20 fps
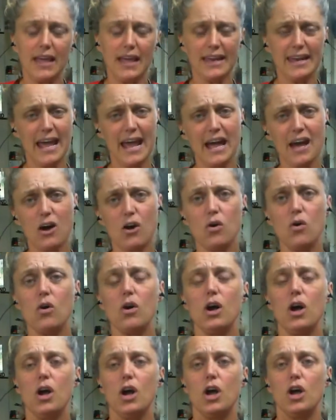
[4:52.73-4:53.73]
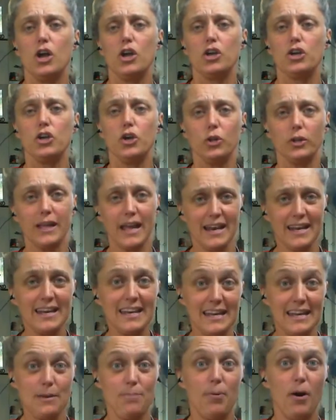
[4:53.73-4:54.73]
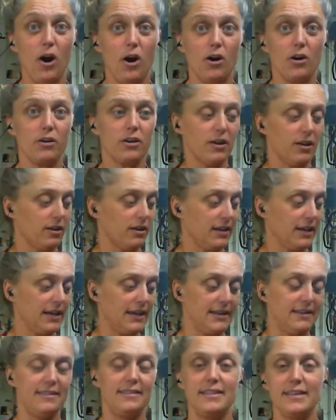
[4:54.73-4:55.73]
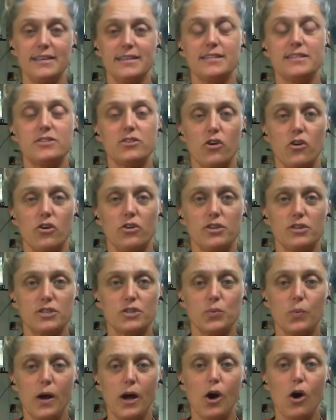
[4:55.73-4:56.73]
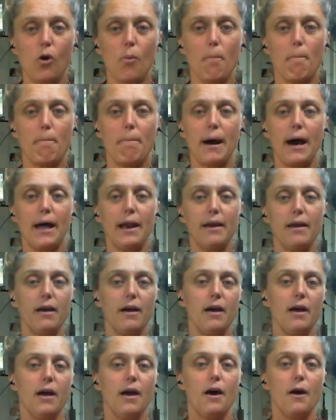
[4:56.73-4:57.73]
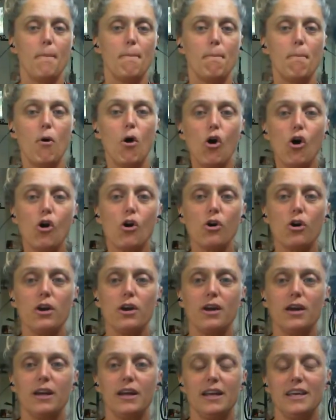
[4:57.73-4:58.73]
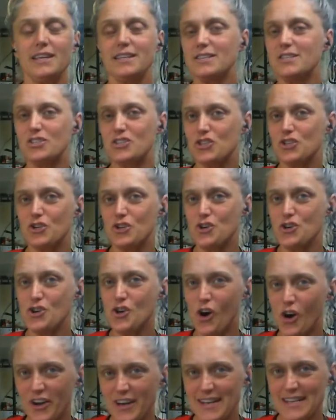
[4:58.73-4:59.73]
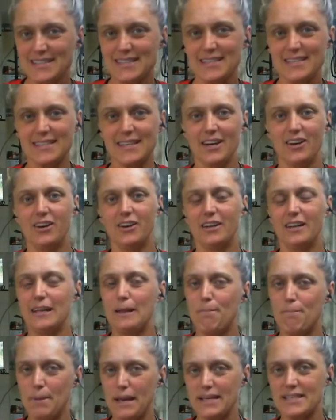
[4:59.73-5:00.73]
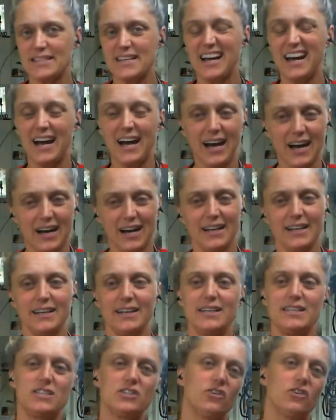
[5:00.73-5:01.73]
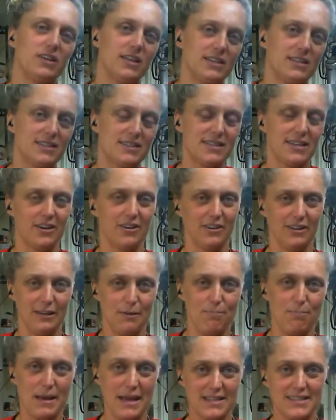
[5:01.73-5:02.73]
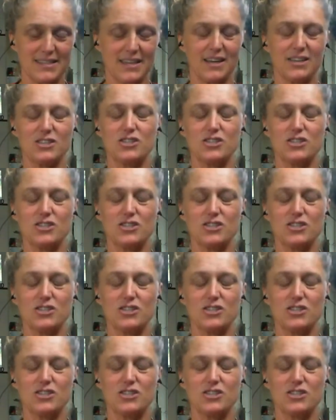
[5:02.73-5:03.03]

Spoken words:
Now you'll get an EPOC in this zone as well, but more is not necessarily better. Harder is not necessarily better.